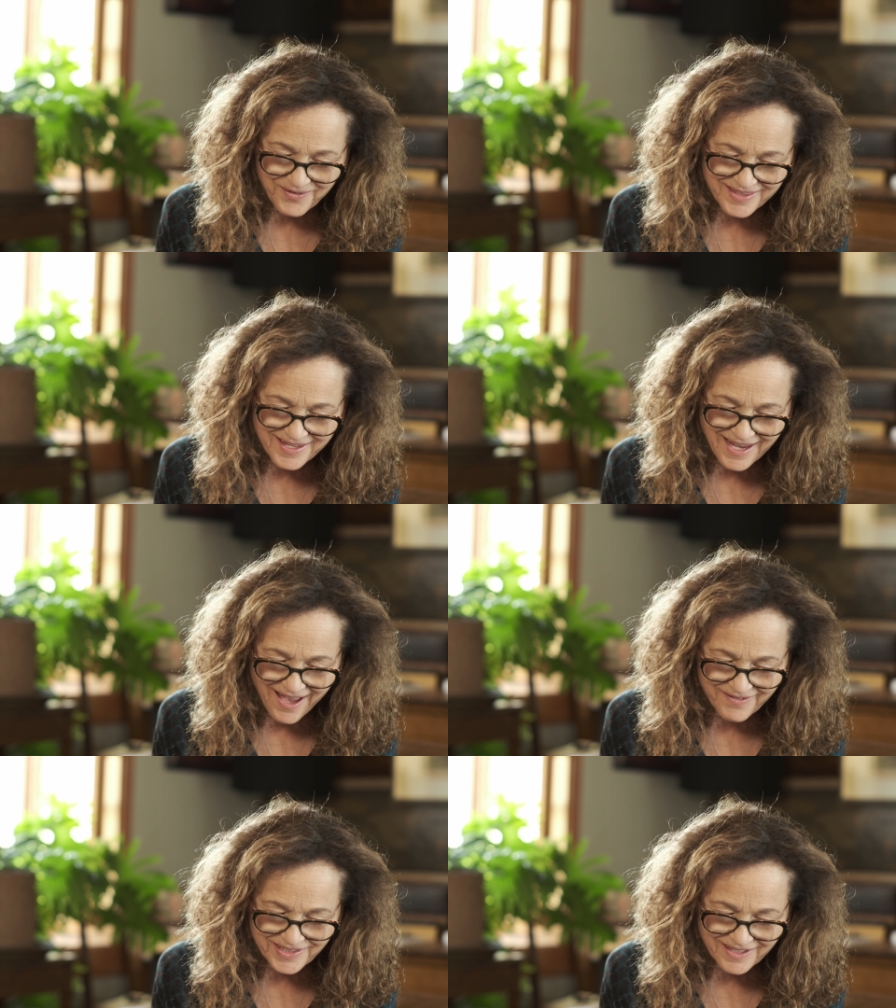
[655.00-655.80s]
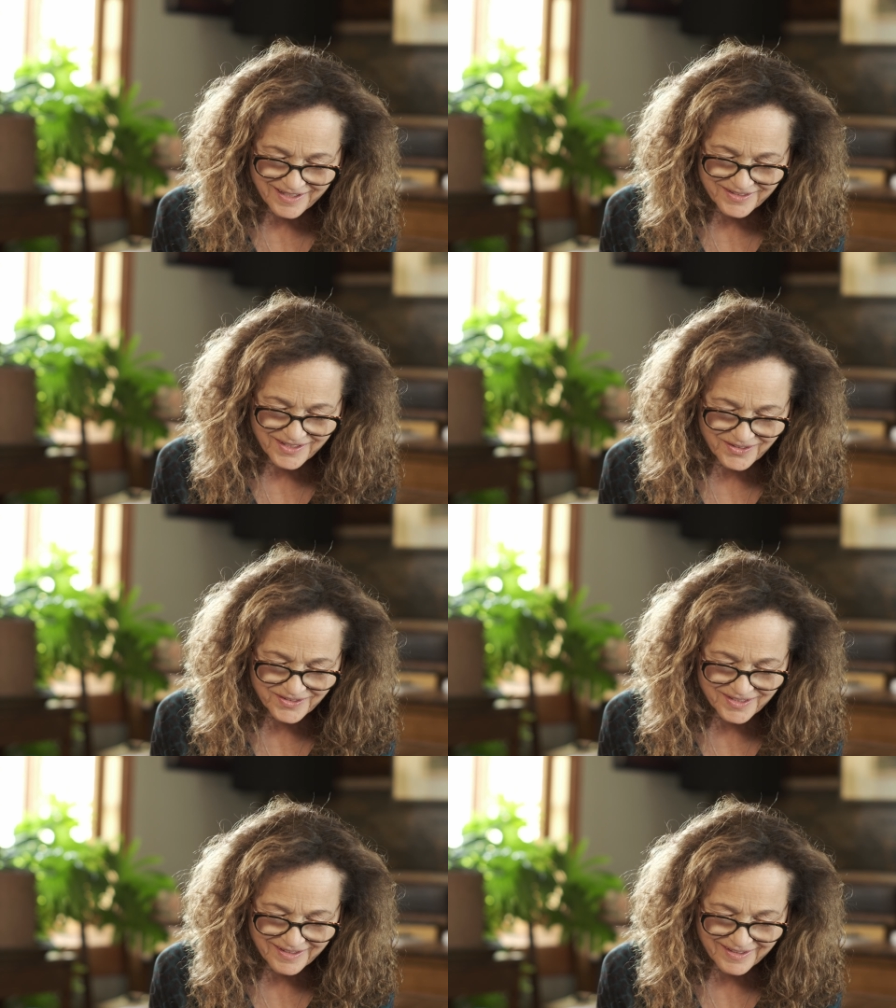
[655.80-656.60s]
are the avatars
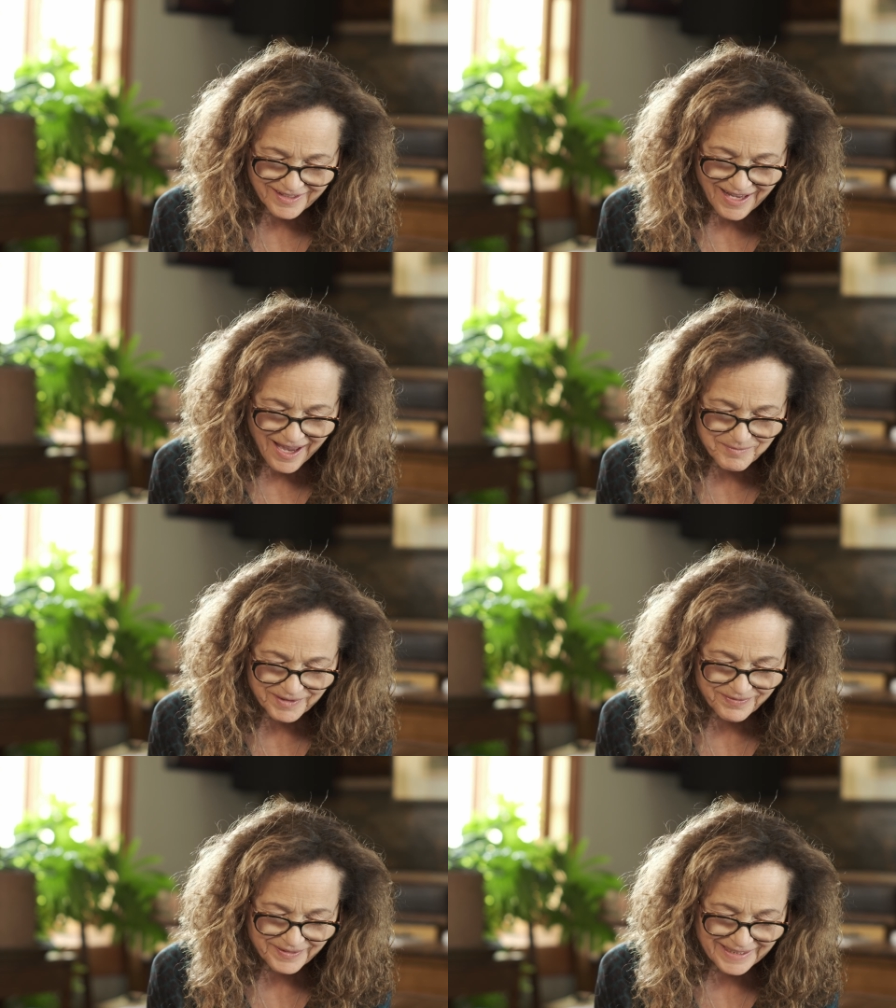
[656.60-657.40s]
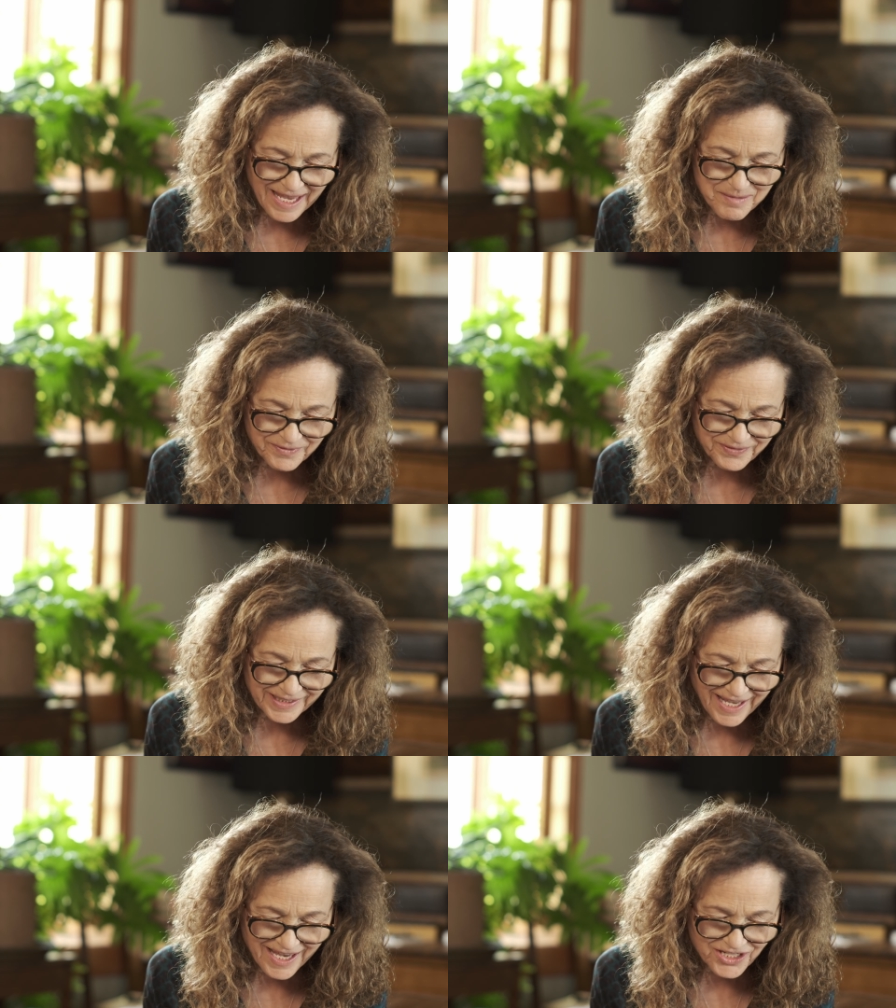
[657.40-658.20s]
used in the
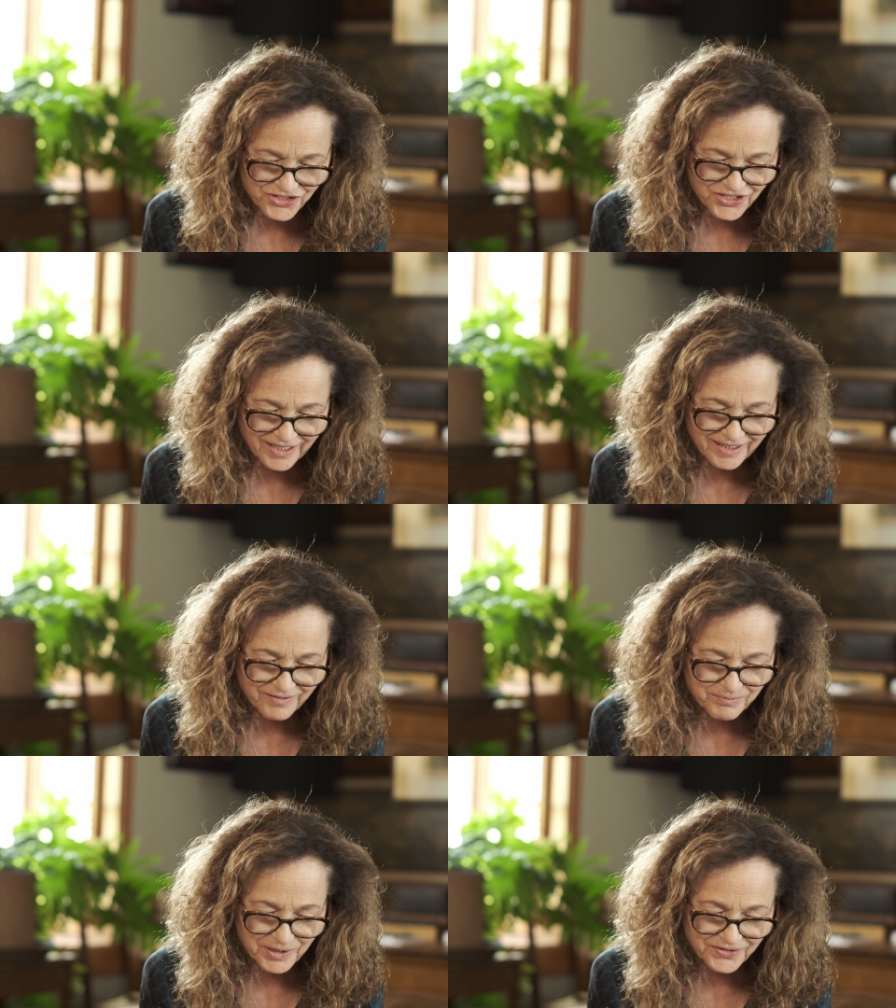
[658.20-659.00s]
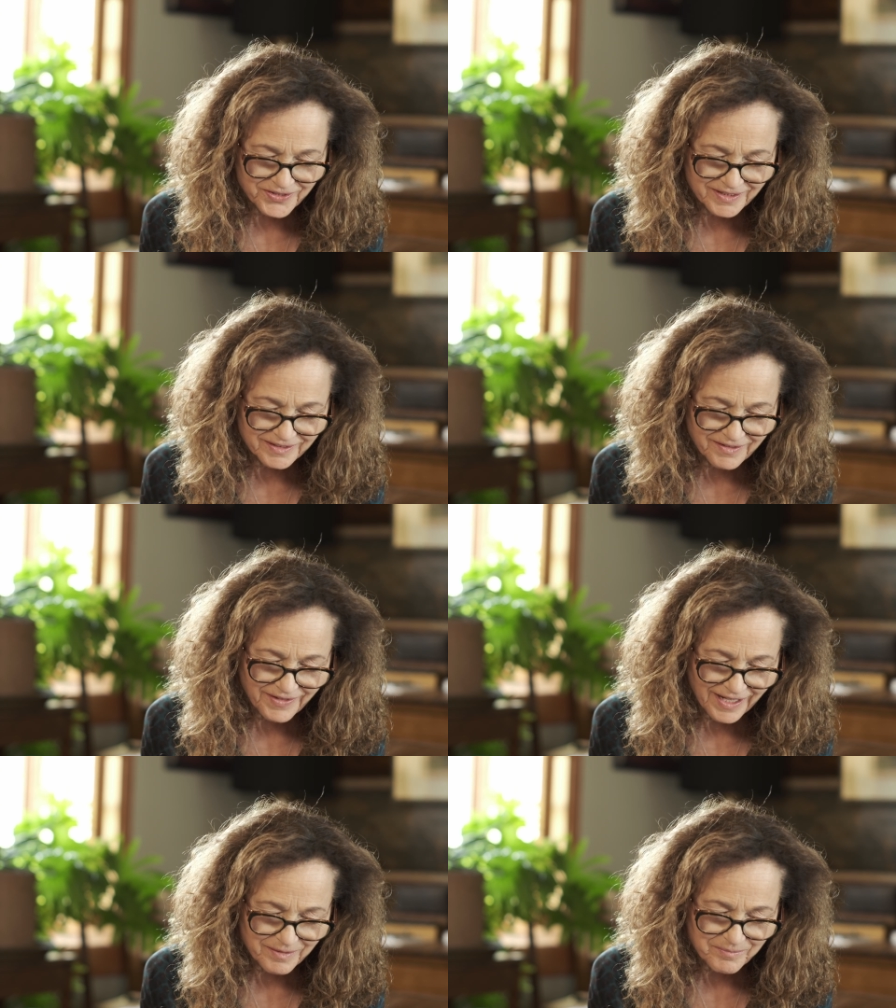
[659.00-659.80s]
gamification of personal
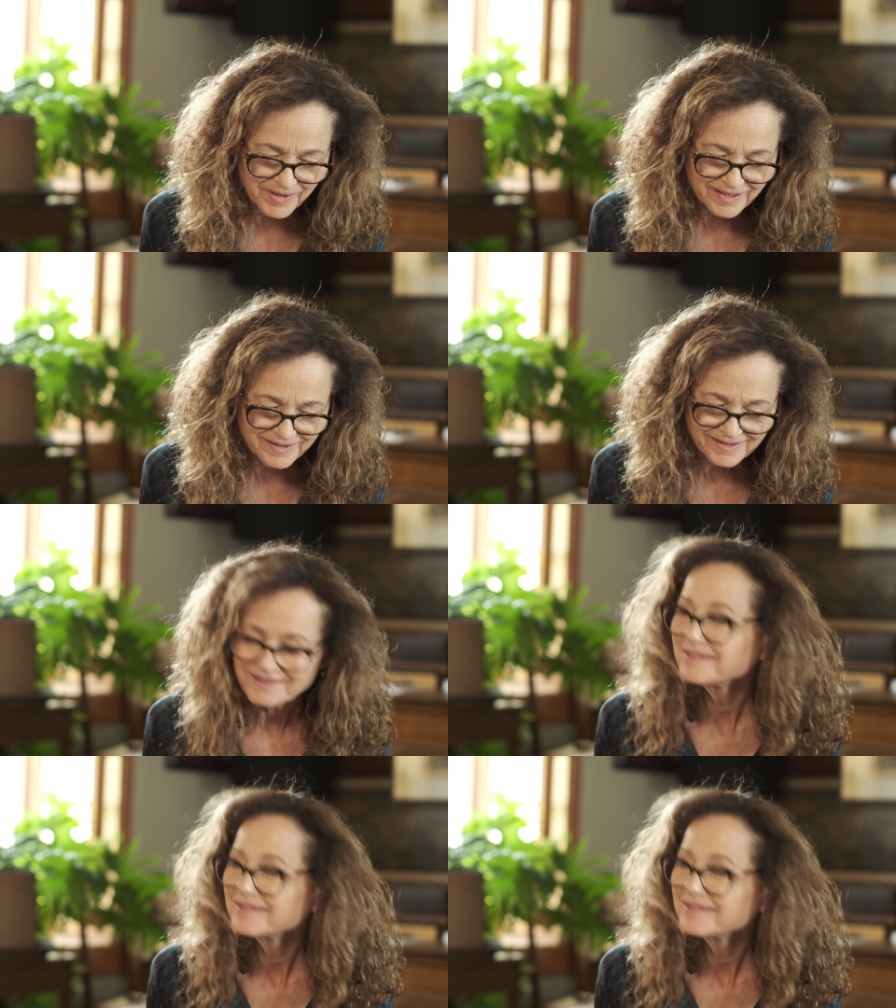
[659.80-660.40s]
development?